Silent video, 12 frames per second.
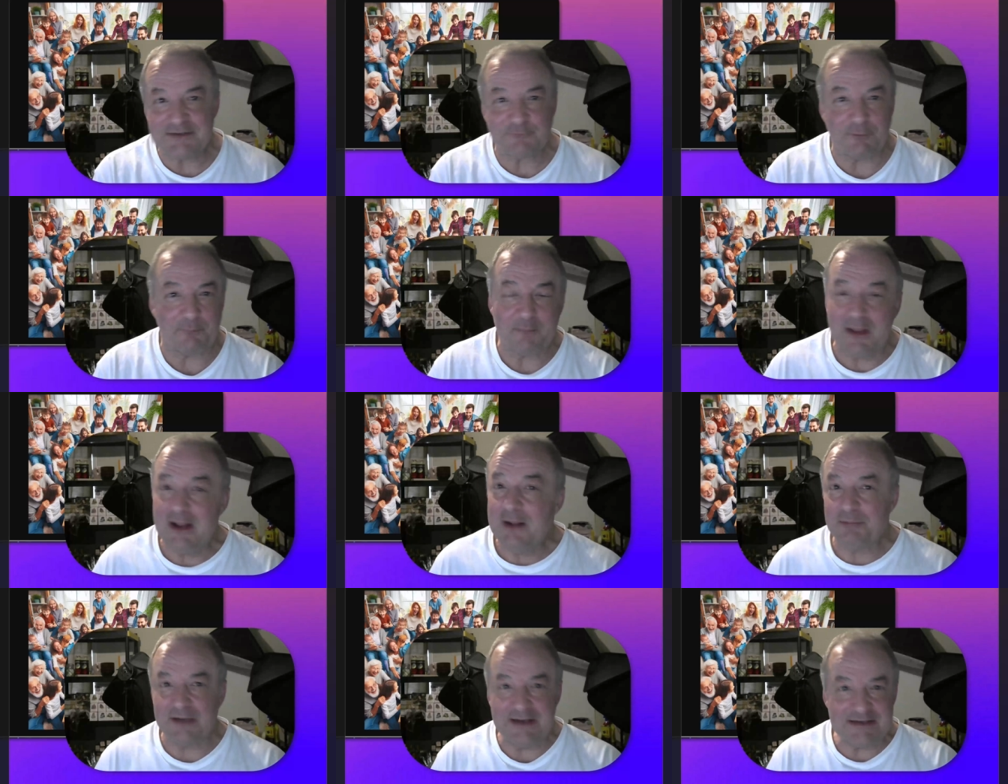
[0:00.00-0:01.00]
from
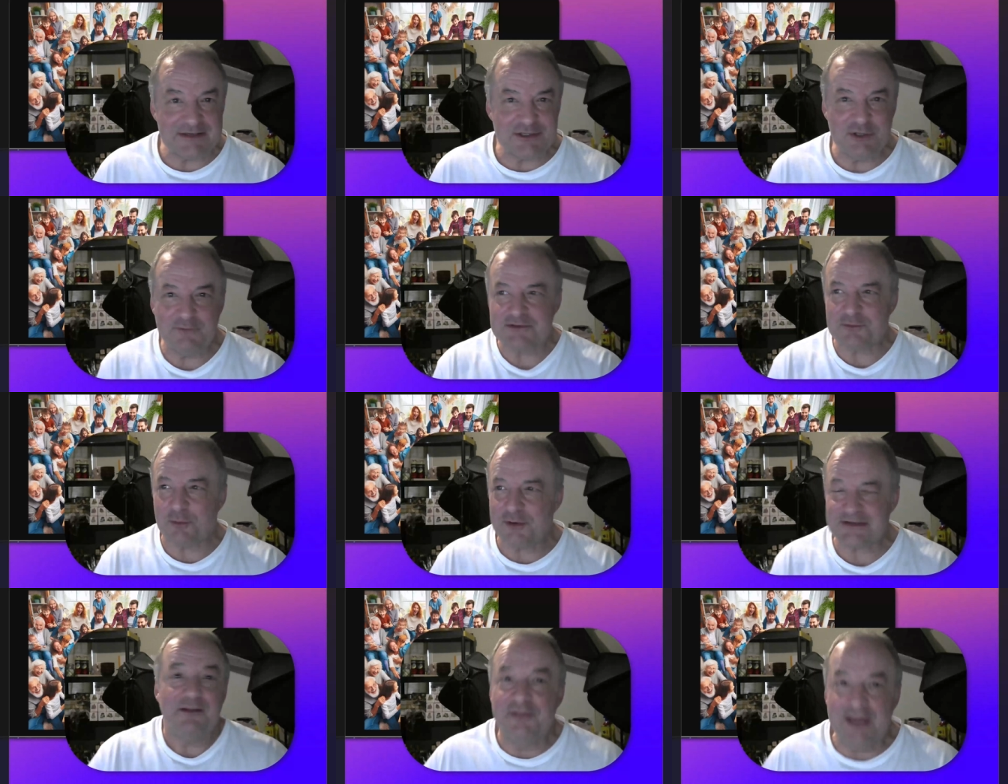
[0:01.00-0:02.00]
places you've
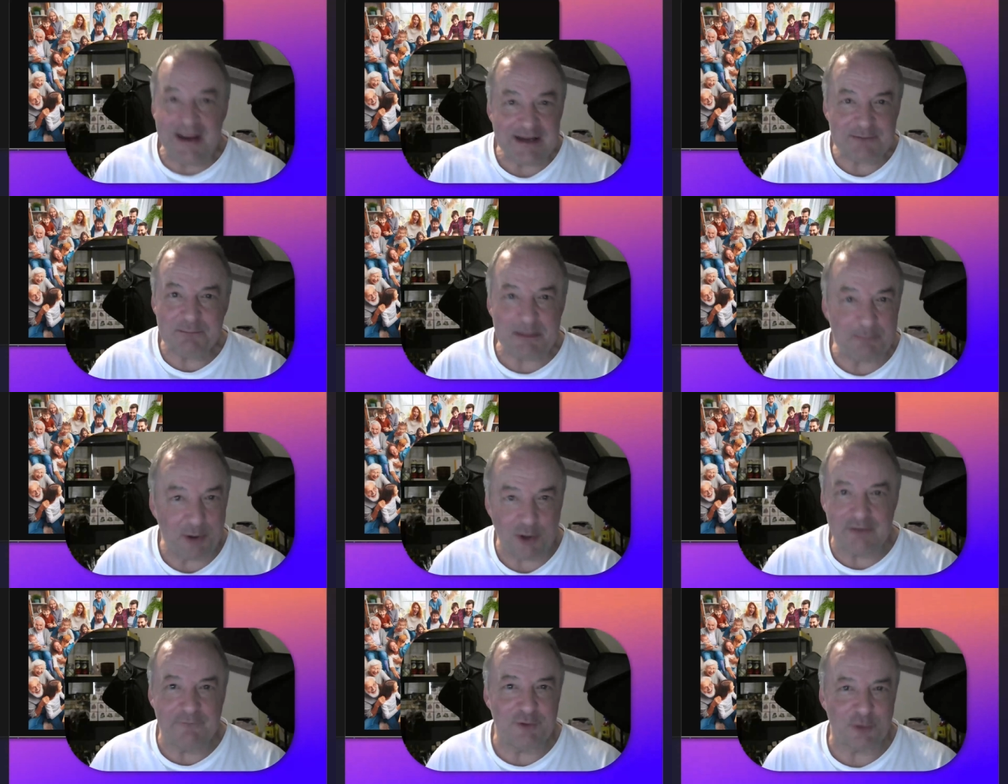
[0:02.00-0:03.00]
sourced, they can be part
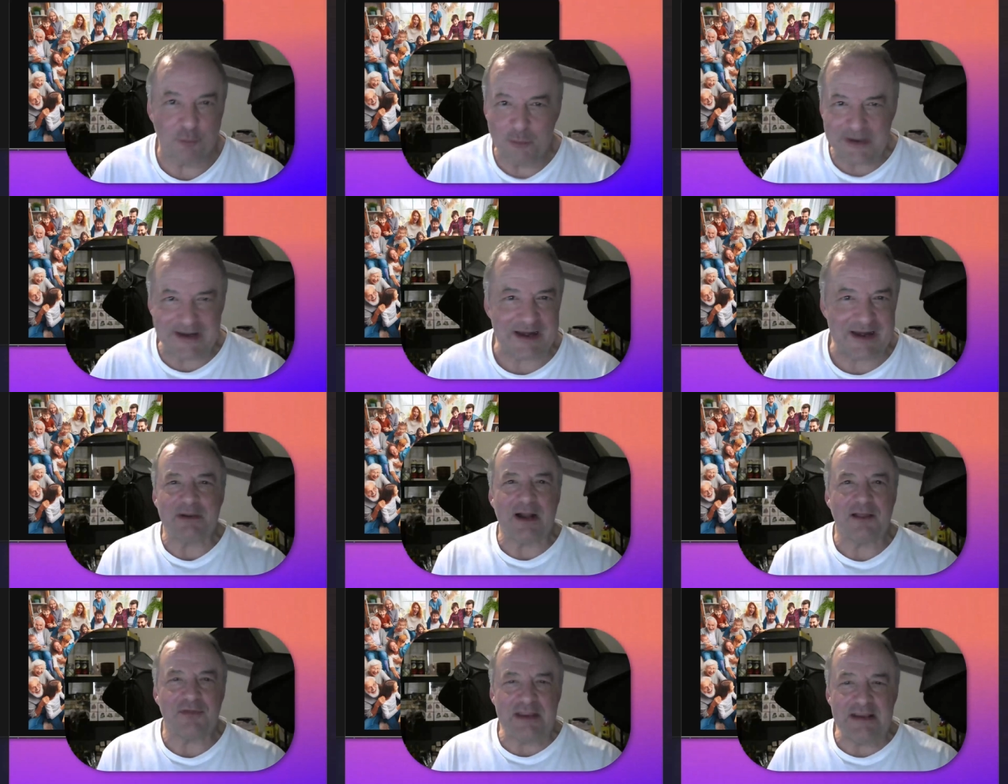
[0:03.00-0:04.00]
of your "we." But I
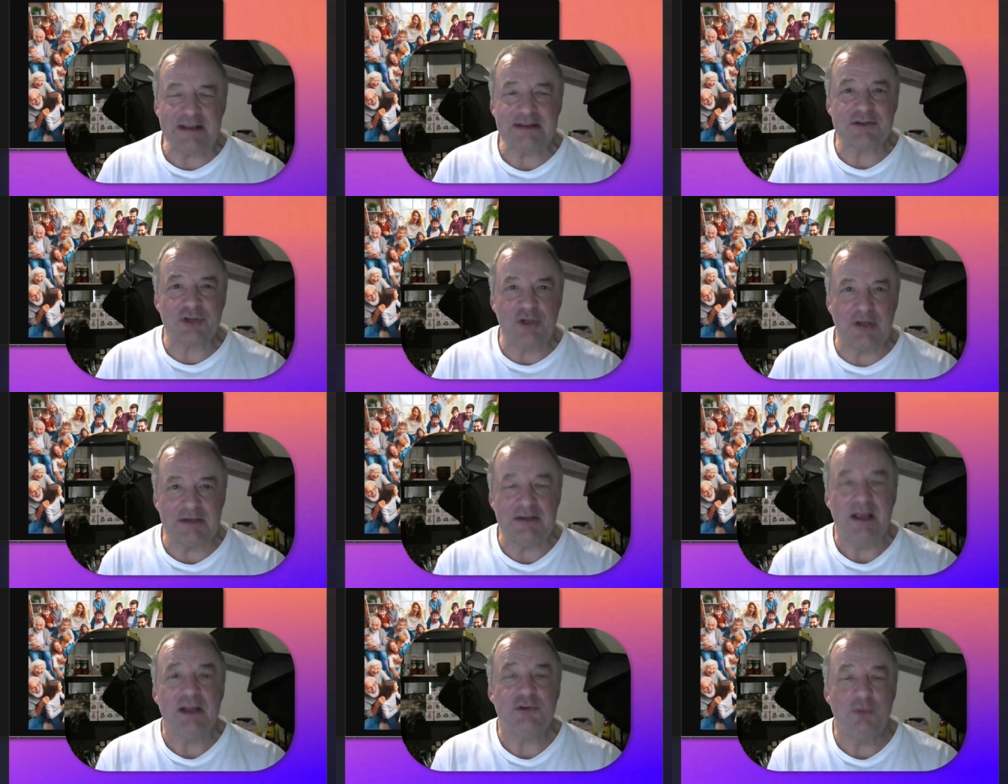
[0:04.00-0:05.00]
think it's good
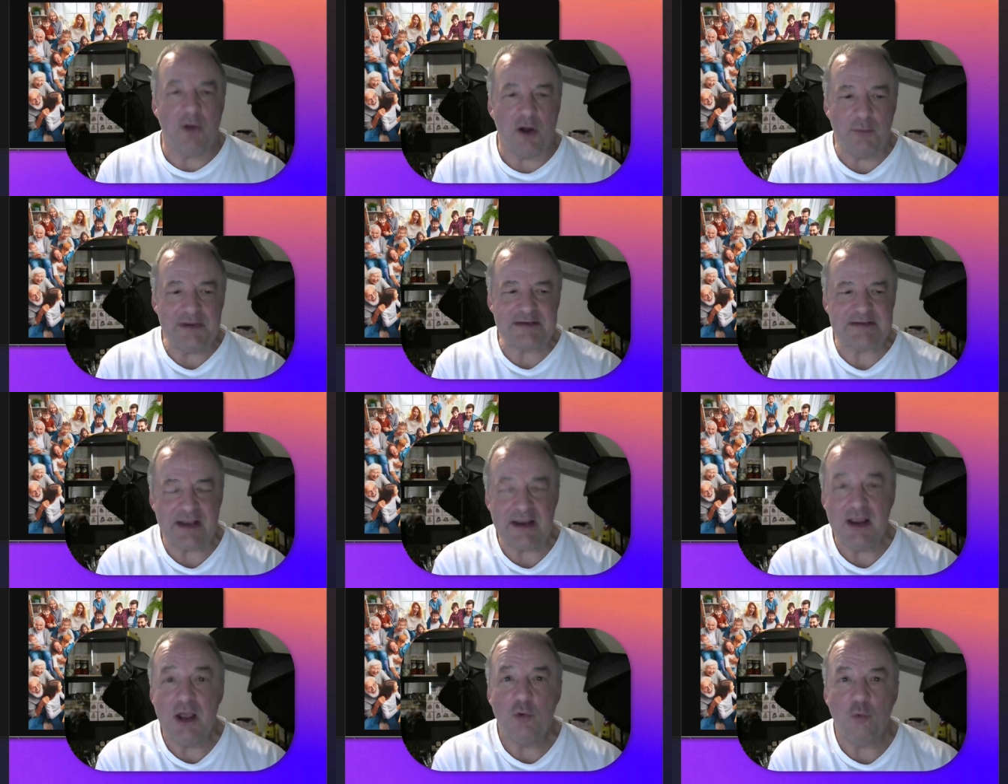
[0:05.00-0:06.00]
to always say
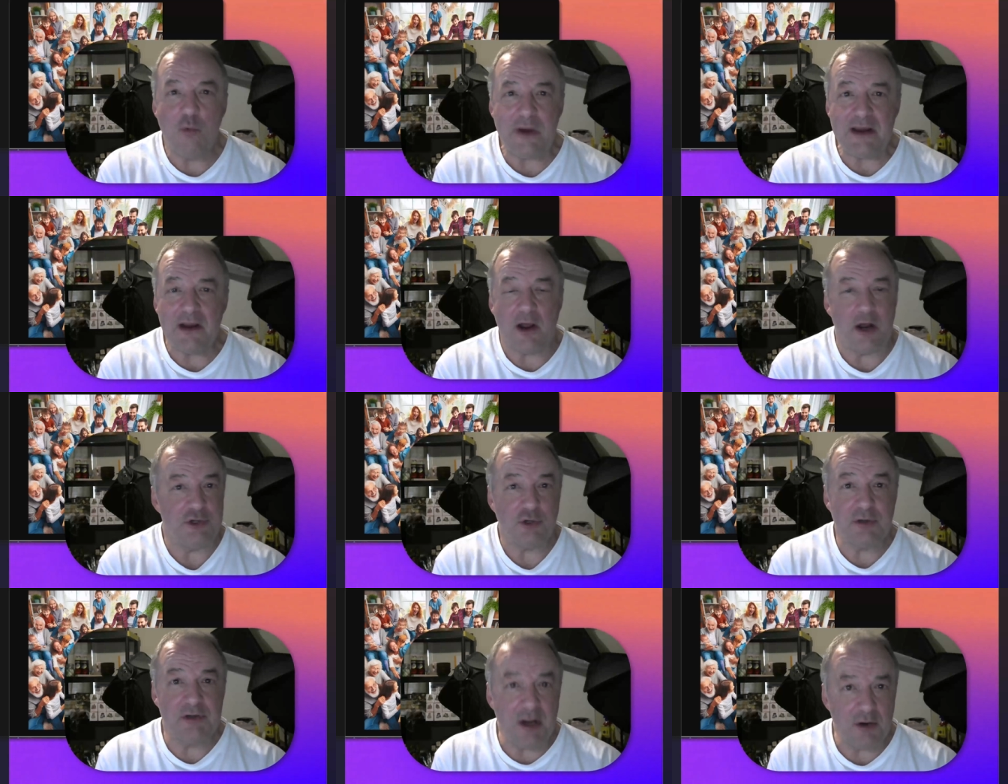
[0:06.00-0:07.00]
"we" on your
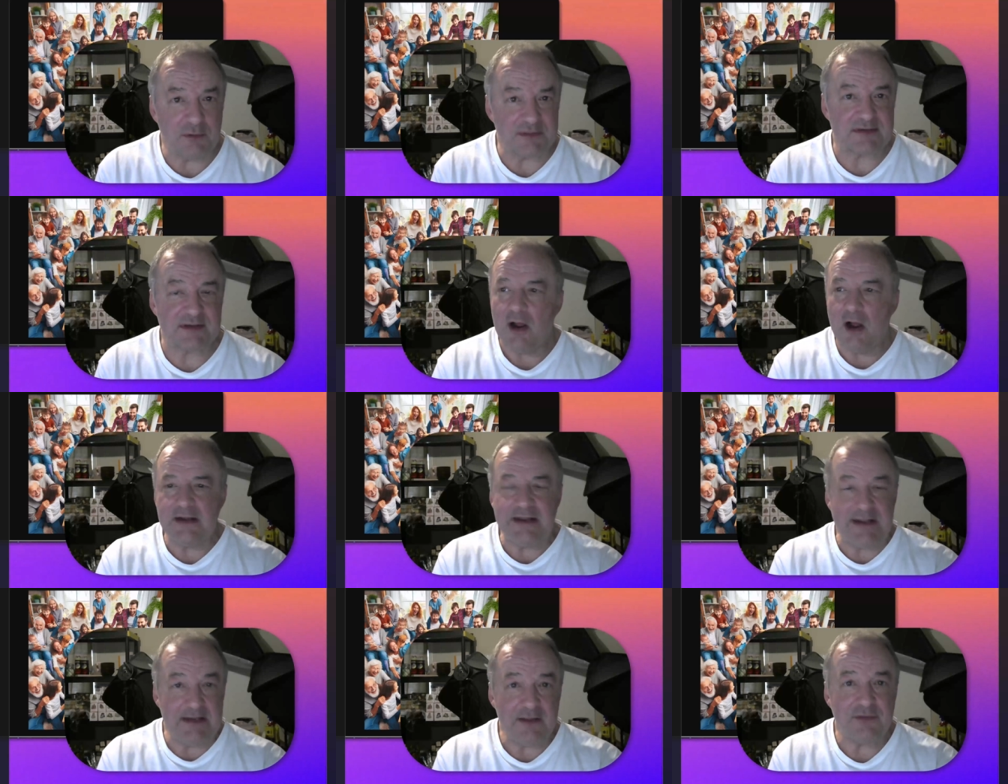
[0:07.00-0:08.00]
notes, on
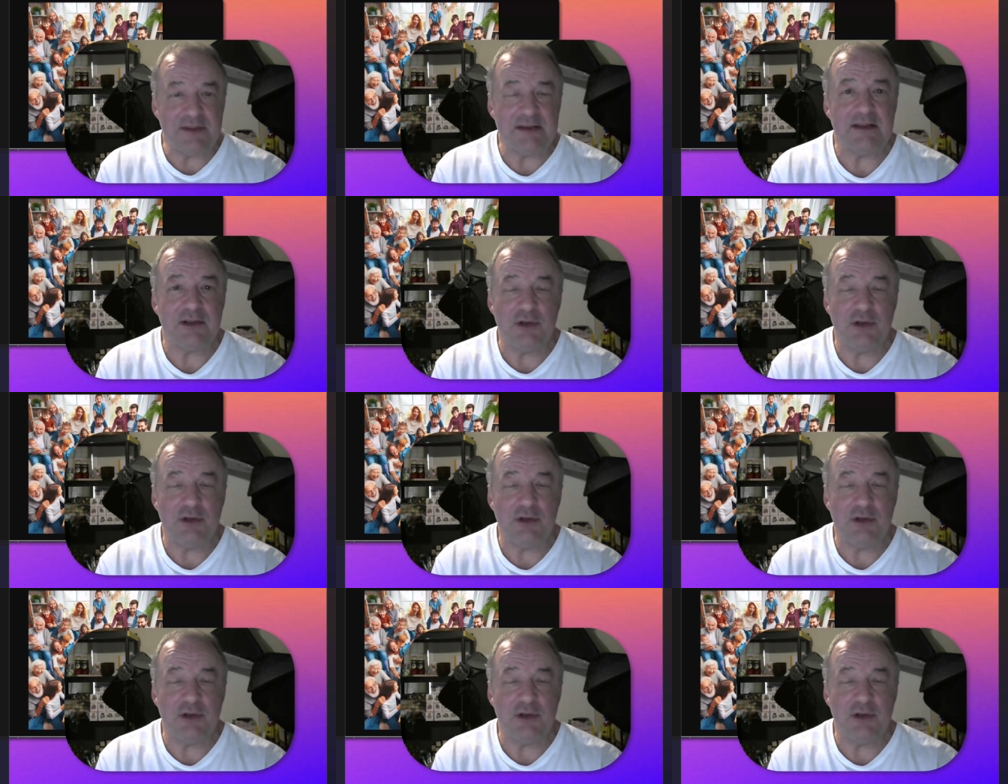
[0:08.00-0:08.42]
anything that